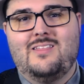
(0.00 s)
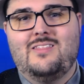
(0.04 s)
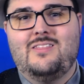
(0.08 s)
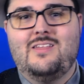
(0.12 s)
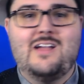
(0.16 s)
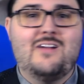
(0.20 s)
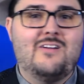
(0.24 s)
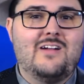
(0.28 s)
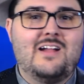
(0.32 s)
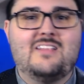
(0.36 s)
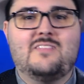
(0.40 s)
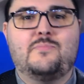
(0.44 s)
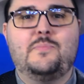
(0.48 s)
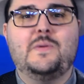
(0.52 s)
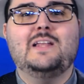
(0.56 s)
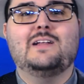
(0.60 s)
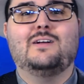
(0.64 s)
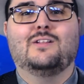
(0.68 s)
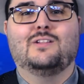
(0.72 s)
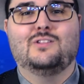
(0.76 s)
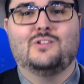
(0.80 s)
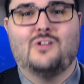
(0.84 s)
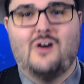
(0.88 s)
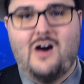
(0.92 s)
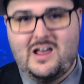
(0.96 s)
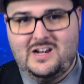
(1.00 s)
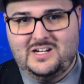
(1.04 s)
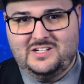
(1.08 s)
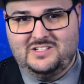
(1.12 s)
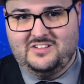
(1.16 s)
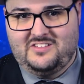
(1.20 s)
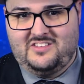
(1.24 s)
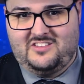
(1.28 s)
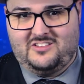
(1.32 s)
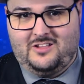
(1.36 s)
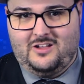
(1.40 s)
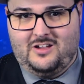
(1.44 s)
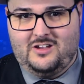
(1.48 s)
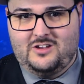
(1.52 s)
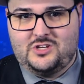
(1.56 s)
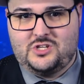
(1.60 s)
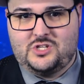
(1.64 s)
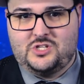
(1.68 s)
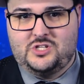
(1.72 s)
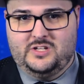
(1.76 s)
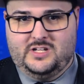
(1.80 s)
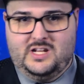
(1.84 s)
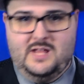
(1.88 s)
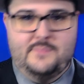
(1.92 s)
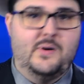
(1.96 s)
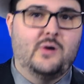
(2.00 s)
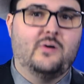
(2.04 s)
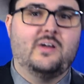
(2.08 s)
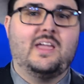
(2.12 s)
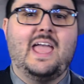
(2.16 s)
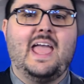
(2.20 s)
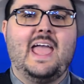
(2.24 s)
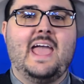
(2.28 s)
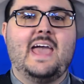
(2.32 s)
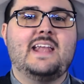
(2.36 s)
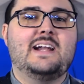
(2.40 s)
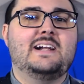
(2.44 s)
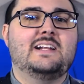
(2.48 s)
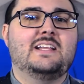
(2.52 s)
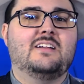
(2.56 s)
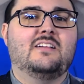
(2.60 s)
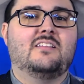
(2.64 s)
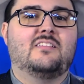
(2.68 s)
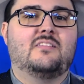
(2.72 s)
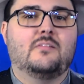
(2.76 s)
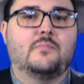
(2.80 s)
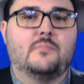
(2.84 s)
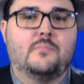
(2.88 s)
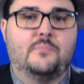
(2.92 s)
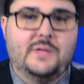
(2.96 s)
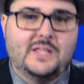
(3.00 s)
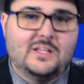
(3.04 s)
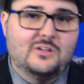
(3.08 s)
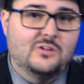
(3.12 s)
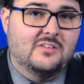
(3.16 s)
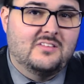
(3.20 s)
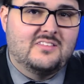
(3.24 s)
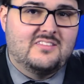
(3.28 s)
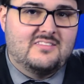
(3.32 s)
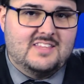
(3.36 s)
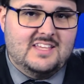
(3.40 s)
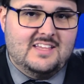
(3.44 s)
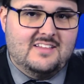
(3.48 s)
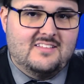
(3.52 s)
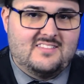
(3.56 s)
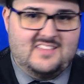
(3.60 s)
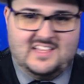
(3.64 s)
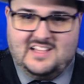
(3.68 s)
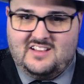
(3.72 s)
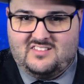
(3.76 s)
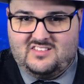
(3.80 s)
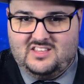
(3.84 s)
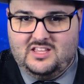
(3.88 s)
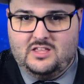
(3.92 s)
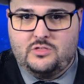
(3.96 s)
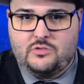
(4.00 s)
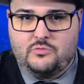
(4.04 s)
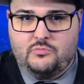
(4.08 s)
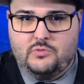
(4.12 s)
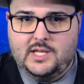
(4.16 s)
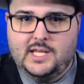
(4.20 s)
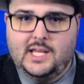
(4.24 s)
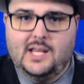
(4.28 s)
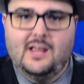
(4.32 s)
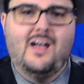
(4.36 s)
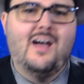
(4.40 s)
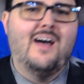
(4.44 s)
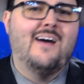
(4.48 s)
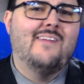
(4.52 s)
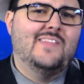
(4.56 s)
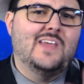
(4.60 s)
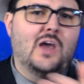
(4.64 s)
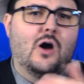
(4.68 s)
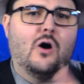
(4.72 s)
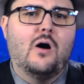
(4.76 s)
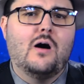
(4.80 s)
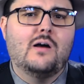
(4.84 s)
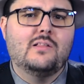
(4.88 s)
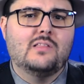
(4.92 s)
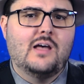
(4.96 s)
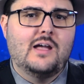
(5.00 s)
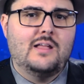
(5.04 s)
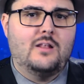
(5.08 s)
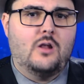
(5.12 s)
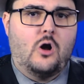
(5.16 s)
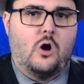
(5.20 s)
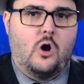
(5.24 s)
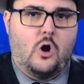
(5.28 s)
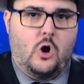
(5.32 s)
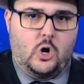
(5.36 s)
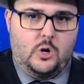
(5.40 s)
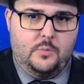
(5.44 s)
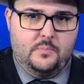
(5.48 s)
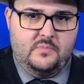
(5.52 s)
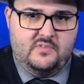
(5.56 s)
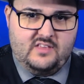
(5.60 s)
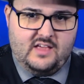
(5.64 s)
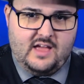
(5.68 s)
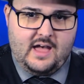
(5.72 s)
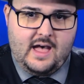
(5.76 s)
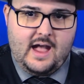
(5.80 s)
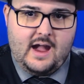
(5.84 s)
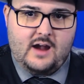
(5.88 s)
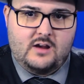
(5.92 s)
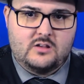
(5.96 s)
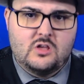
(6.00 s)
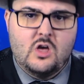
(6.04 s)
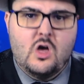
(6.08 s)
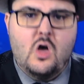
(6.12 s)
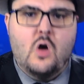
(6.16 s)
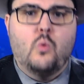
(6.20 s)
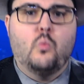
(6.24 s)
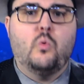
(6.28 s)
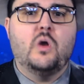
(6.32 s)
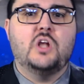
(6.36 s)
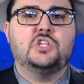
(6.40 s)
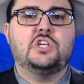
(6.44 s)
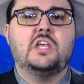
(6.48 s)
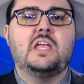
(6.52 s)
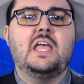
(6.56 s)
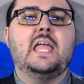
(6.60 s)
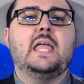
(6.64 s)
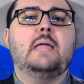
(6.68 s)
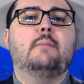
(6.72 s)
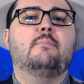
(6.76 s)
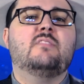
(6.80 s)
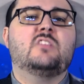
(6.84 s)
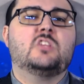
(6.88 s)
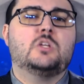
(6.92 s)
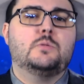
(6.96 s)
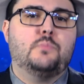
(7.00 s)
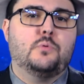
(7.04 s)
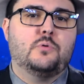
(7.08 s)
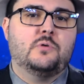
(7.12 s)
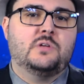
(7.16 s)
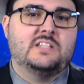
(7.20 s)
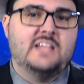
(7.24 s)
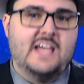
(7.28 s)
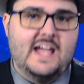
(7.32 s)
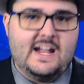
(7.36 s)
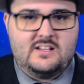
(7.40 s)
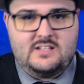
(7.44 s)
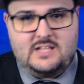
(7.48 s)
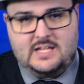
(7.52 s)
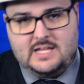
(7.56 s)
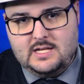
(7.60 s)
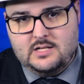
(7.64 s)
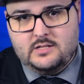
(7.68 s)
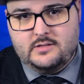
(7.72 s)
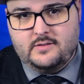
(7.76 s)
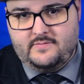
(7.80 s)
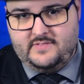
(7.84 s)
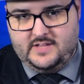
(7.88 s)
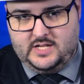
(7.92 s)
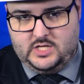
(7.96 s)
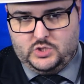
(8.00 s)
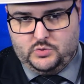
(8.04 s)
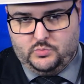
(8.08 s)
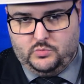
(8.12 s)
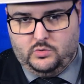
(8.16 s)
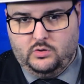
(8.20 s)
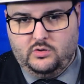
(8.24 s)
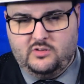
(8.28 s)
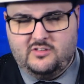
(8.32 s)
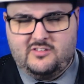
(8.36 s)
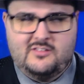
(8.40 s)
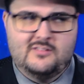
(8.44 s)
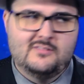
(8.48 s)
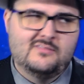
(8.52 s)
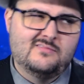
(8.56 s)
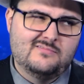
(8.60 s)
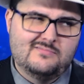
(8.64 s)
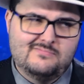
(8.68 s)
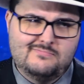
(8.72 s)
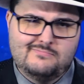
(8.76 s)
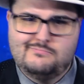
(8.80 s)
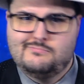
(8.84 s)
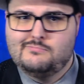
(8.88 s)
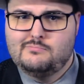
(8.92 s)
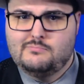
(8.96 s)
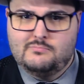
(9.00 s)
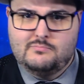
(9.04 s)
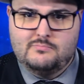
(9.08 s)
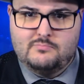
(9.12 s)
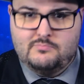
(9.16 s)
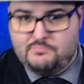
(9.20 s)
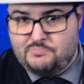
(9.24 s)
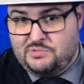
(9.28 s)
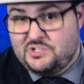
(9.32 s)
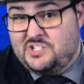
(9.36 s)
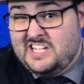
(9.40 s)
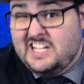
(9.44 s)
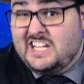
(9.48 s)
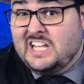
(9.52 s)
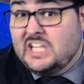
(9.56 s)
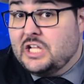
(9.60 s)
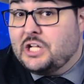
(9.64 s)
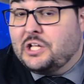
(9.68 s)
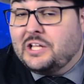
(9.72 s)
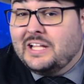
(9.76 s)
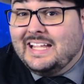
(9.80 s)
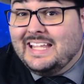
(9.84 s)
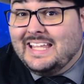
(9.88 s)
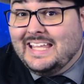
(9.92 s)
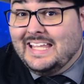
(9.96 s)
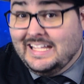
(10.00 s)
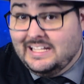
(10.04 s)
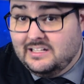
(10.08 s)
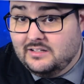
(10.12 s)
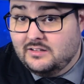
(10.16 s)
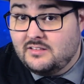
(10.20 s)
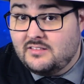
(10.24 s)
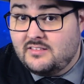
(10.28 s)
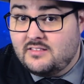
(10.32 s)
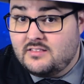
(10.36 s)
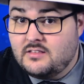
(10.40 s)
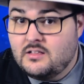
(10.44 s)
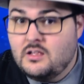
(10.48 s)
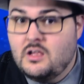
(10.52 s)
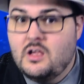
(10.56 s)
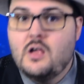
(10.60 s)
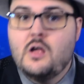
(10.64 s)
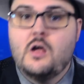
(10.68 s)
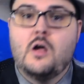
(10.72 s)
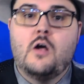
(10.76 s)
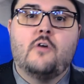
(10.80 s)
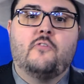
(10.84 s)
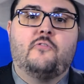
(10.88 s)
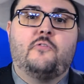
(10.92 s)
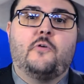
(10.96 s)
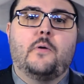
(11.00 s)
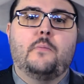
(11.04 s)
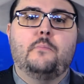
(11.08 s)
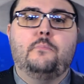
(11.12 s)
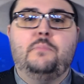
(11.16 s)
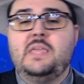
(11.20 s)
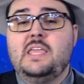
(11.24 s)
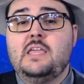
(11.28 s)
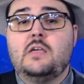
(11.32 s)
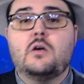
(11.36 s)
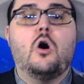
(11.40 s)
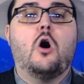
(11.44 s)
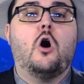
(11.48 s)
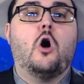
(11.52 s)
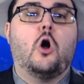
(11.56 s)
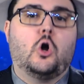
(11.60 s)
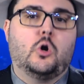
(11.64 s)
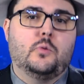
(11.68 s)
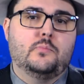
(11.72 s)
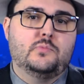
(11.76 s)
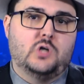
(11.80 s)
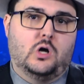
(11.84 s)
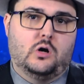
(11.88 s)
There has been a lot of discussion about Canada's Bill C-63, the Online Harms Act, which aims to protect individuals, particularly kids, from being harmed